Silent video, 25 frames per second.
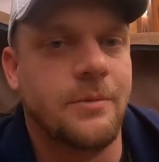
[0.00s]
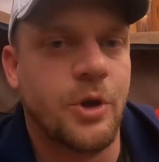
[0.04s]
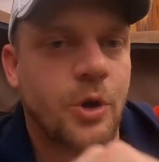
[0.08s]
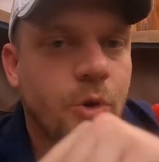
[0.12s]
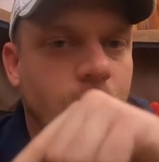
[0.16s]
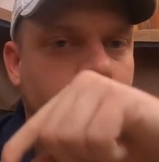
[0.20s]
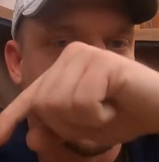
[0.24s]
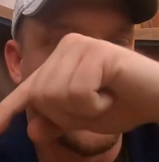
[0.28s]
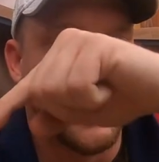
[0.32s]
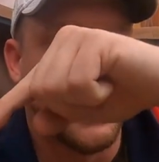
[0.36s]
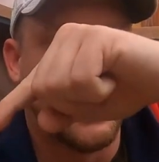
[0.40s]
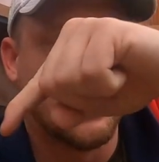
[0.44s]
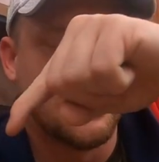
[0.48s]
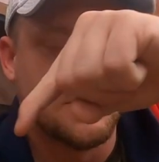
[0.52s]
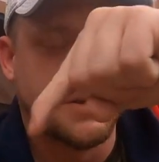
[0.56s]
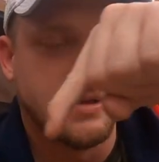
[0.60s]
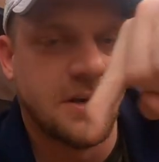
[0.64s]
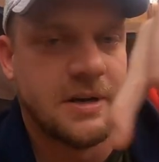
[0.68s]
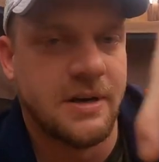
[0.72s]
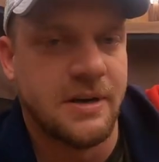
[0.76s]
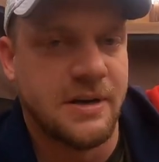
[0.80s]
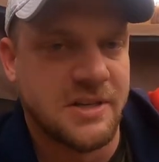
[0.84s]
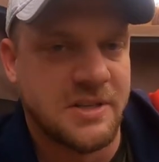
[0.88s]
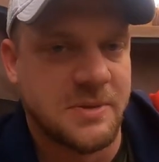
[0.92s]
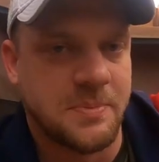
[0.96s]
URL is
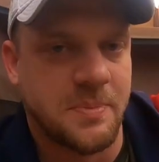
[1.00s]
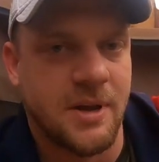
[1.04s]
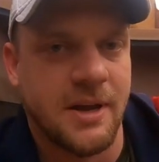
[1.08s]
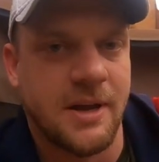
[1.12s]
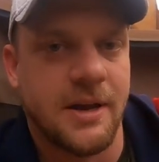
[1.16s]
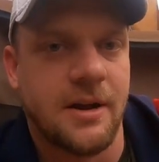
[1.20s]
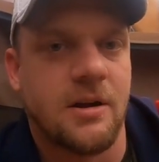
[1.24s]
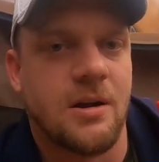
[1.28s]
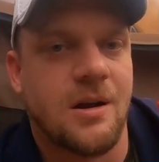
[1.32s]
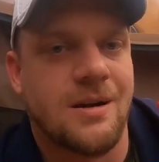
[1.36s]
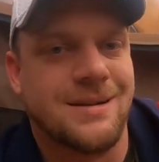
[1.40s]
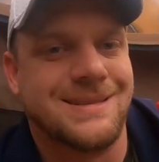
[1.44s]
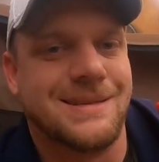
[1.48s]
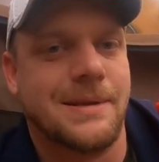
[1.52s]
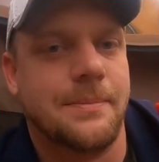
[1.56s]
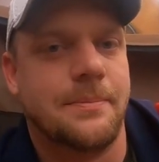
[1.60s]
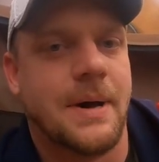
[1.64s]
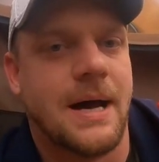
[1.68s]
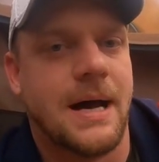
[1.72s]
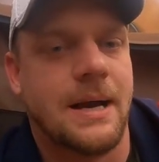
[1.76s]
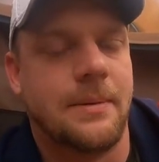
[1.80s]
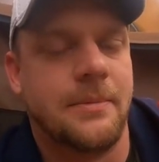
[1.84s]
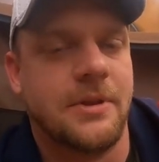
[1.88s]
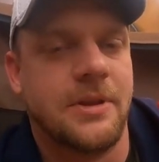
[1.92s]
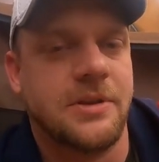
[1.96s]
going to display across the
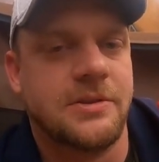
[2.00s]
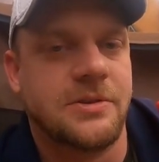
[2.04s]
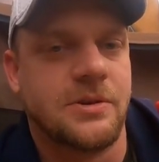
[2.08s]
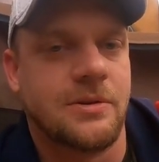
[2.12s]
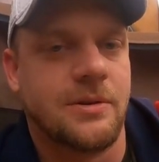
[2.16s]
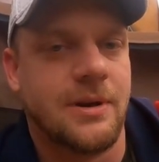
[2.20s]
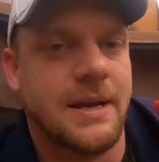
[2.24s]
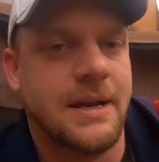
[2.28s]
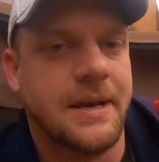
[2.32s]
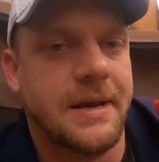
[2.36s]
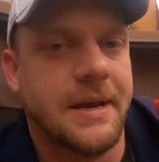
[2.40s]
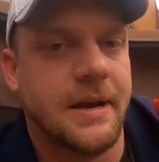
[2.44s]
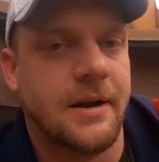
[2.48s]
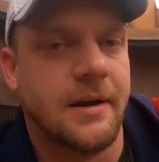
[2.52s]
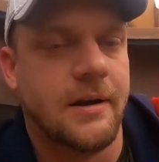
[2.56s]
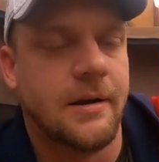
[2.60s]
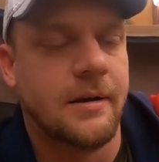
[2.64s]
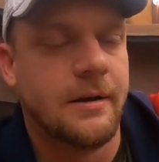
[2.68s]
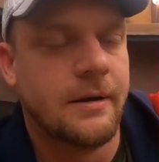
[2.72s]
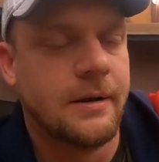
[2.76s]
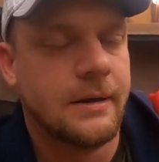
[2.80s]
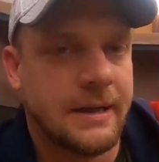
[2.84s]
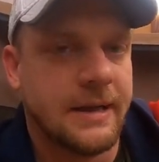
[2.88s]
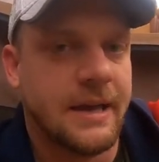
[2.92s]
bottom of the screen here.